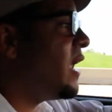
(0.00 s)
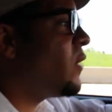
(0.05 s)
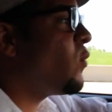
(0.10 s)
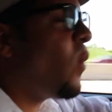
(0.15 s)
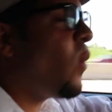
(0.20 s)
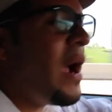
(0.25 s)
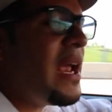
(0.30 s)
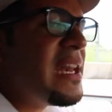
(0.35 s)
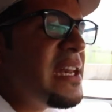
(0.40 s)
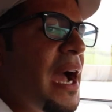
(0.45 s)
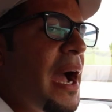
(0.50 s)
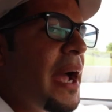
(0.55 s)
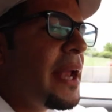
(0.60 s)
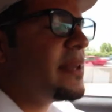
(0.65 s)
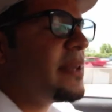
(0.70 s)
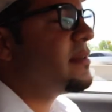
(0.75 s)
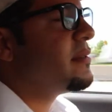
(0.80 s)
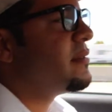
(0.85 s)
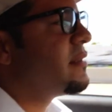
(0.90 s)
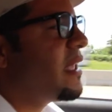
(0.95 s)
and why
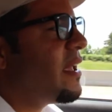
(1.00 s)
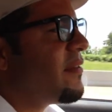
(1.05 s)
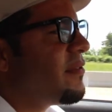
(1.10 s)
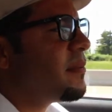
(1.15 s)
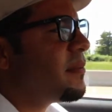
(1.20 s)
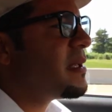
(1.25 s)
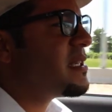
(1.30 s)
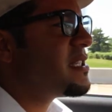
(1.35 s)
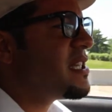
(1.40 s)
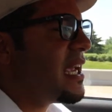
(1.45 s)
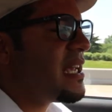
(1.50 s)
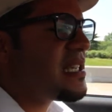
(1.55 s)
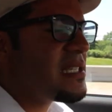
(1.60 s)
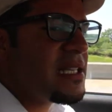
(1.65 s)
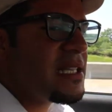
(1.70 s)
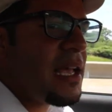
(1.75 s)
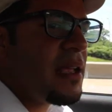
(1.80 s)
not? Given the chance